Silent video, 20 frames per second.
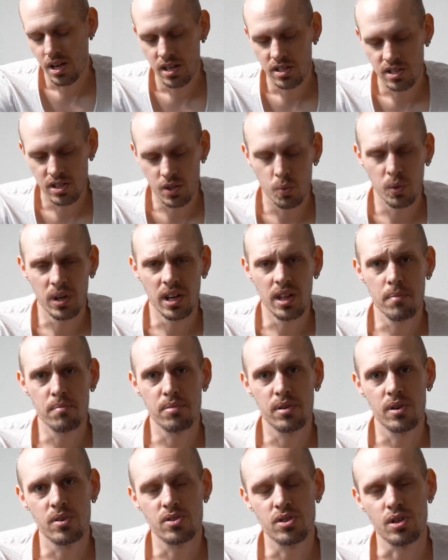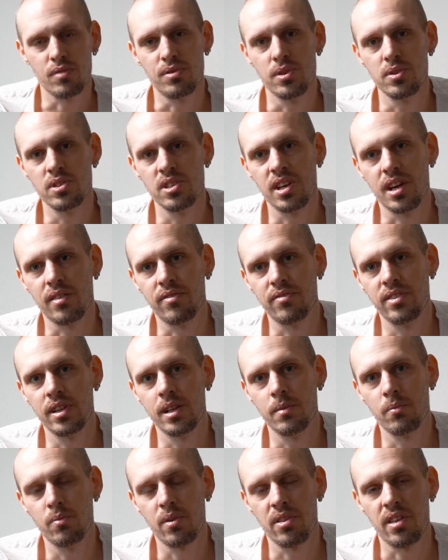So what are the pros of using a
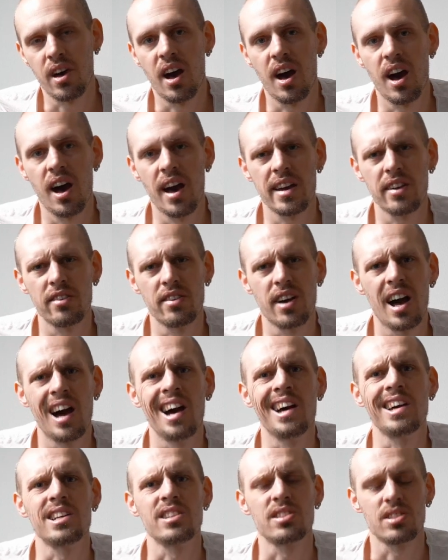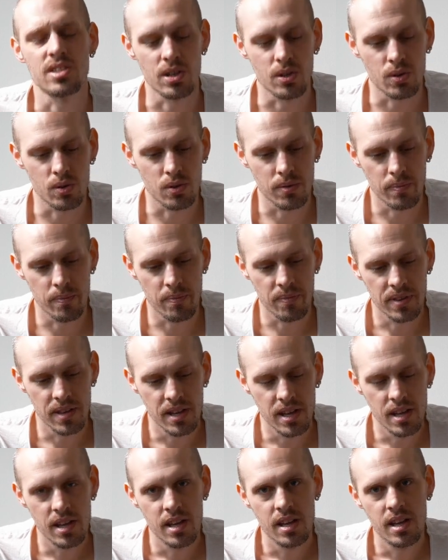film with a higher ISO?
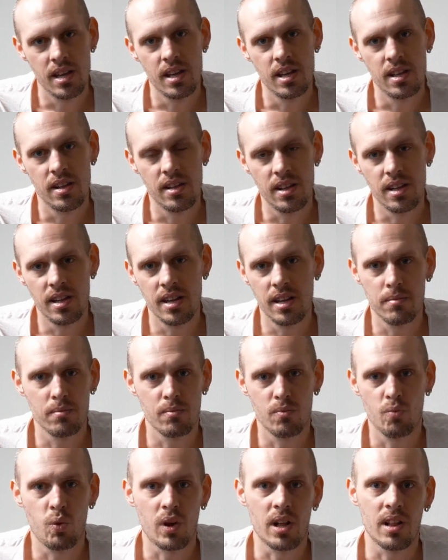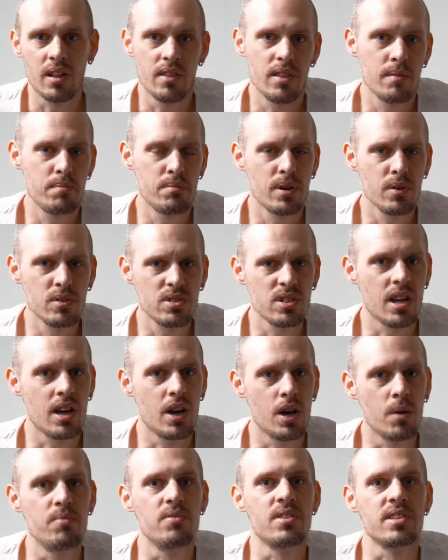Well, the pros are
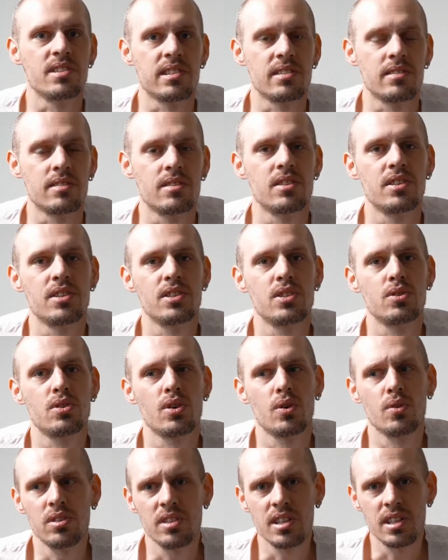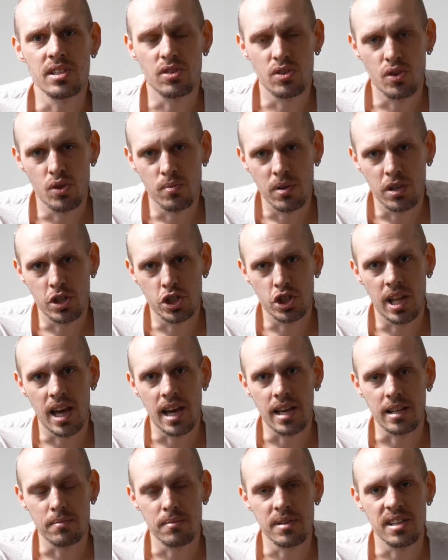obvious. You don't need too much
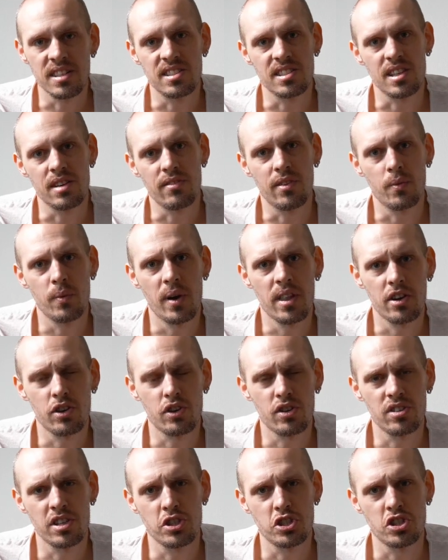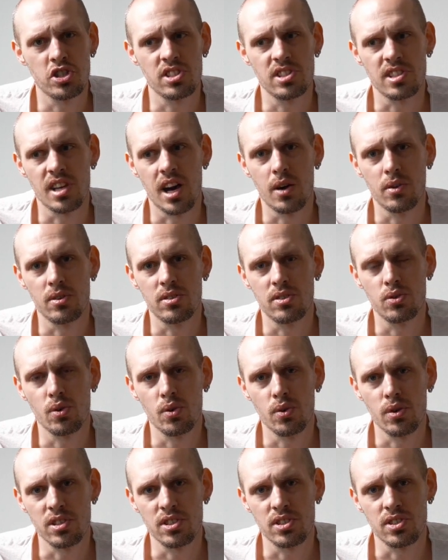light. Means if the weather conditions
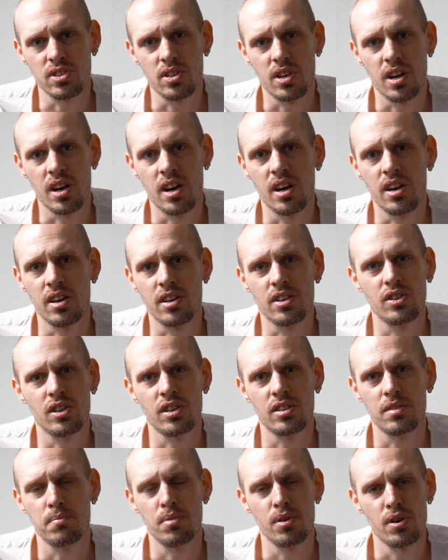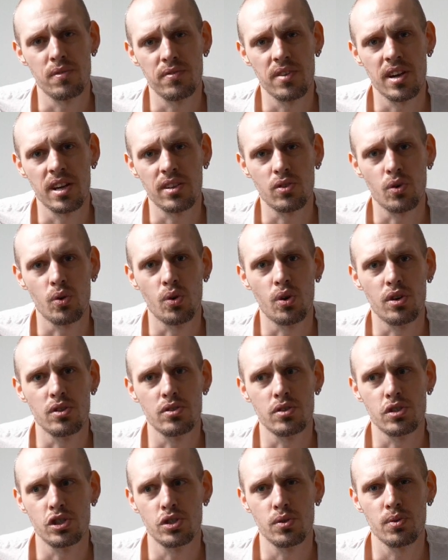outdoors are not perfect or
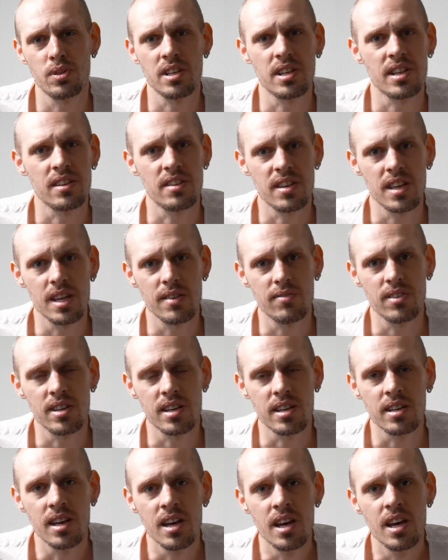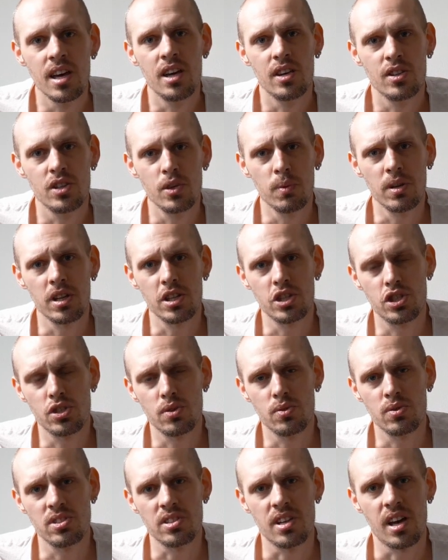you're shooting in the evening, you want to
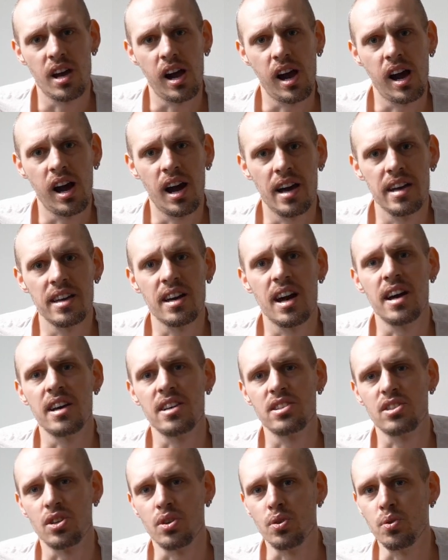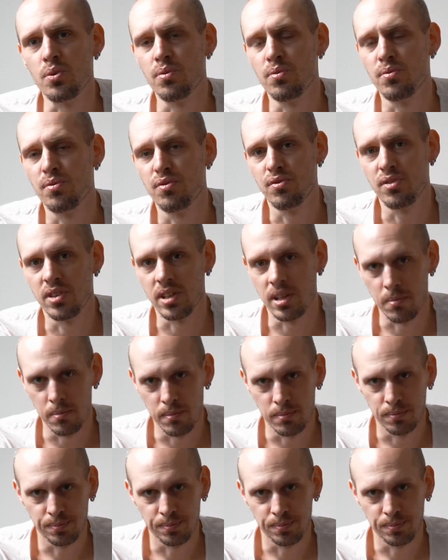choose a high ISO film.